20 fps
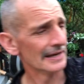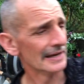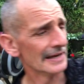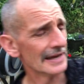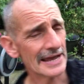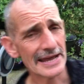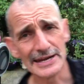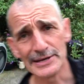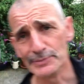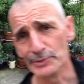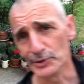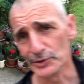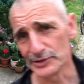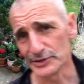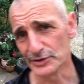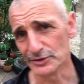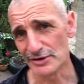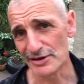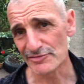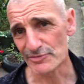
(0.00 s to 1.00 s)

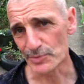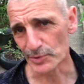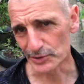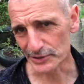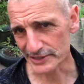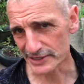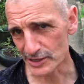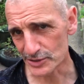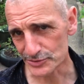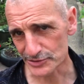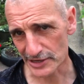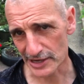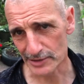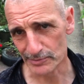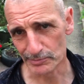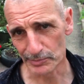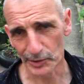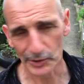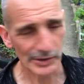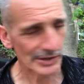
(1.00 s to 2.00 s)
anybody or everybody goes out
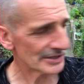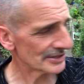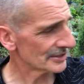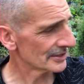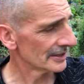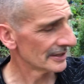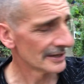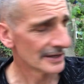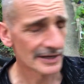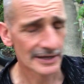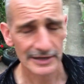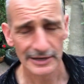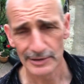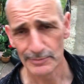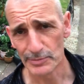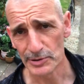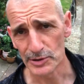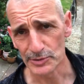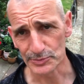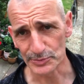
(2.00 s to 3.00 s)
and buys a
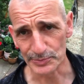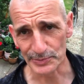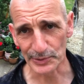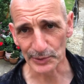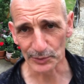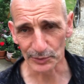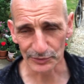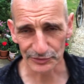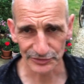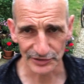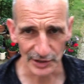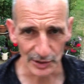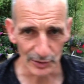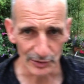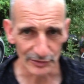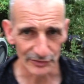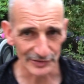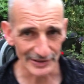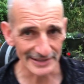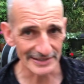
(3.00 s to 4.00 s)
purpose-built set
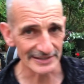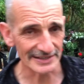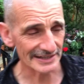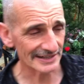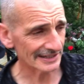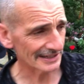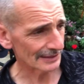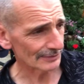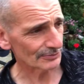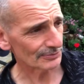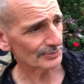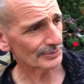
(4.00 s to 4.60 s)
of Indian club,